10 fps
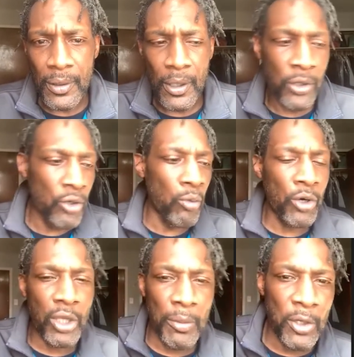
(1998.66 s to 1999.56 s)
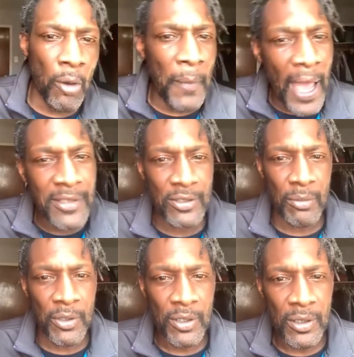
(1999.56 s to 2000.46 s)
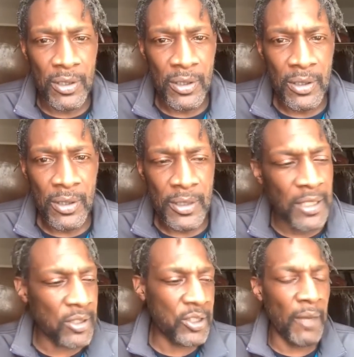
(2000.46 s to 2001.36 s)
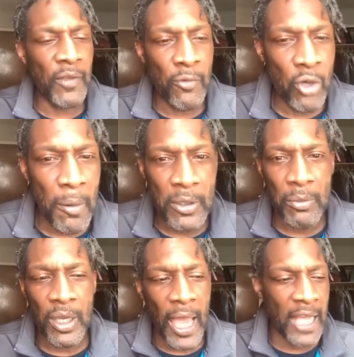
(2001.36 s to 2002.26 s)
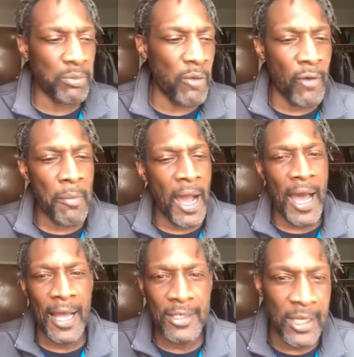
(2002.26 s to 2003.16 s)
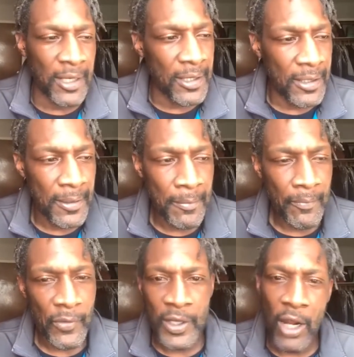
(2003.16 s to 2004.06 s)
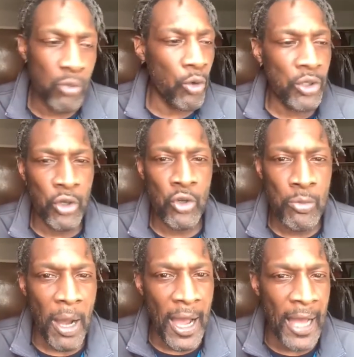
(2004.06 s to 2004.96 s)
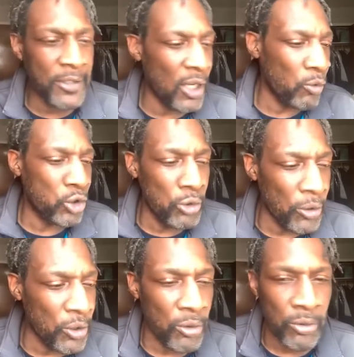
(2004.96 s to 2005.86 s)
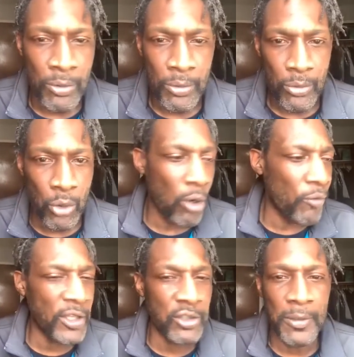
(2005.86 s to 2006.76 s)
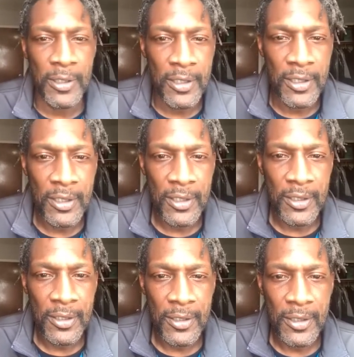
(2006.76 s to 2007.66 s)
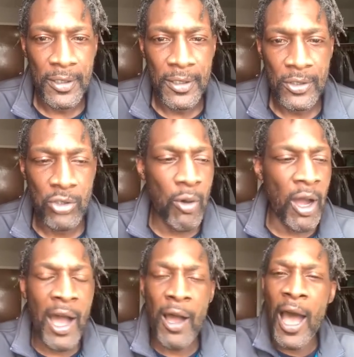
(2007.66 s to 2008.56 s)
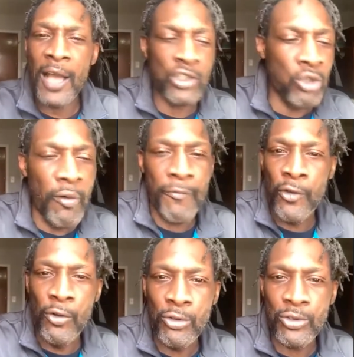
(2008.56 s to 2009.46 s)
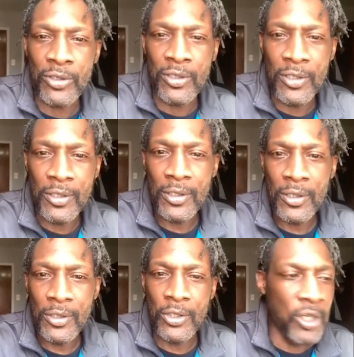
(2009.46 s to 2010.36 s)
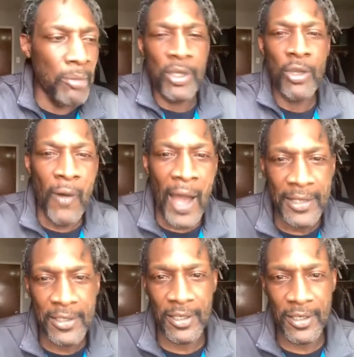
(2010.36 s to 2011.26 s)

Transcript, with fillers: and you don't want to give me your badge number, that's the same thing you come to me and ask me for my I D. And I don't want to give you my I D. What you going to do? You going to arrest me. So why, how could you refuse to give me your I D?